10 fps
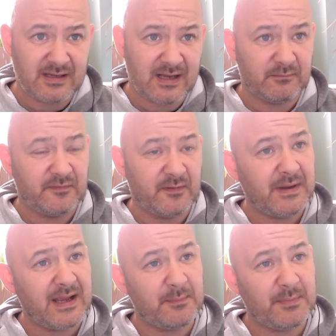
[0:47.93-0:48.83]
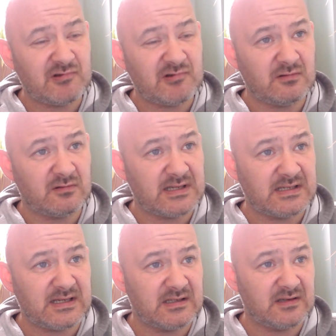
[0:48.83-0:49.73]
Now, for me, our best results this
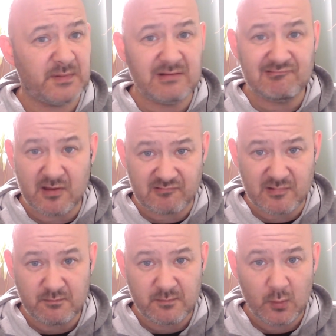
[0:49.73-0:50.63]
season have been Rotherham,